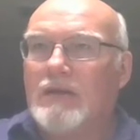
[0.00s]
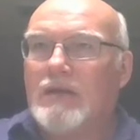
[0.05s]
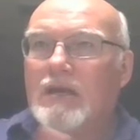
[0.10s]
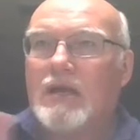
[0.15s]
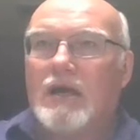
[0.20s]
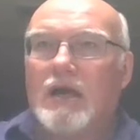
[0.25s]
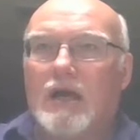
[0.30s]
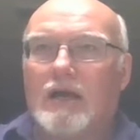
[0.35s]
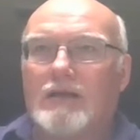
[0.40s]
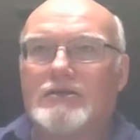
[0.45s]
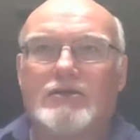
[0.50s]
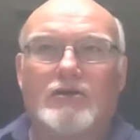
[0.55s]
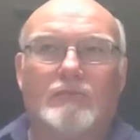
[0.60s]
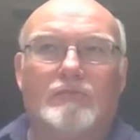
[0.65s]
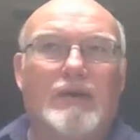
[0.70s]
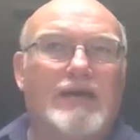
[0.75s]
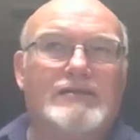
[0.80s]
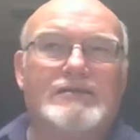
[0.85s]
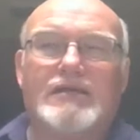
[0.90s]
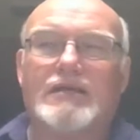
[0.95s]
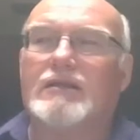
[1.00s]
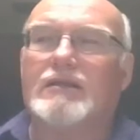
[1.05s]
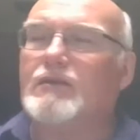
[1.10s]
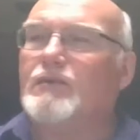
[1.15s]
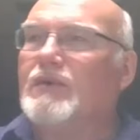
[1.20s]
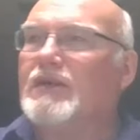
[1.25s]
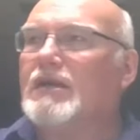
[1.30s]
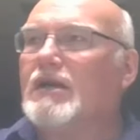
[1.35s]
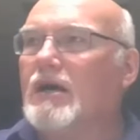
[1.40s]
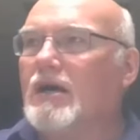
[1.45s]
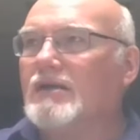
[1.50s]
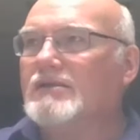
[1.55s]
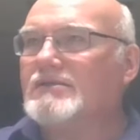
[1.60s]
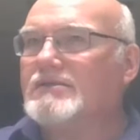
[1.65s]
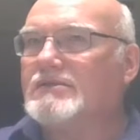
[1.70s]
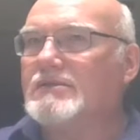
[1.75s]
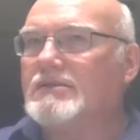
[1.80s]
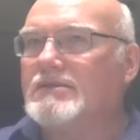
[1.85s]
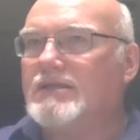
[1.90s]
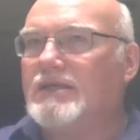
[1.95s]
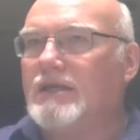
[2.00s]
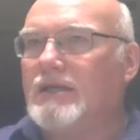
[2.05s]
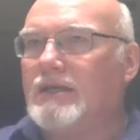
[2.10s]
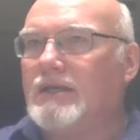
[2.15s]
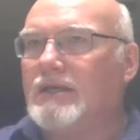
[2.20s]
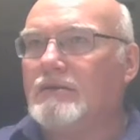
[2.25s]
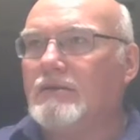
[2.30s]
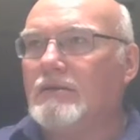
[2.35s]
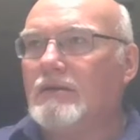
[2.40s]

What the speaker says: until basically when Constantine